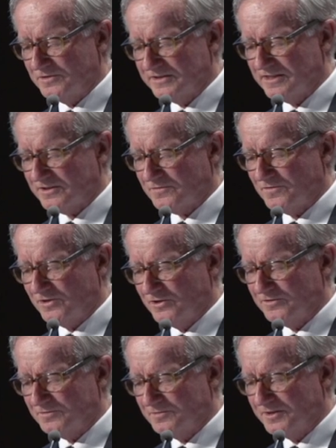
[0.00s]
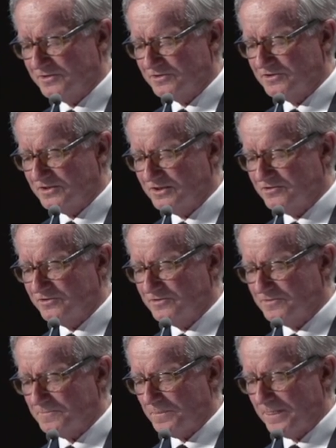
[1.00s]
results flowing from those
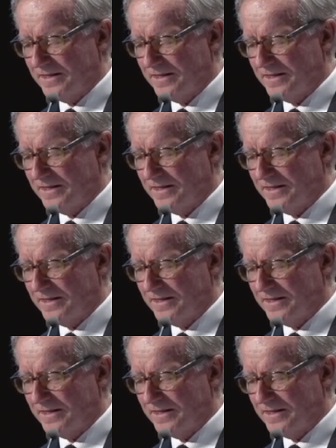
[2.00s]
decisions.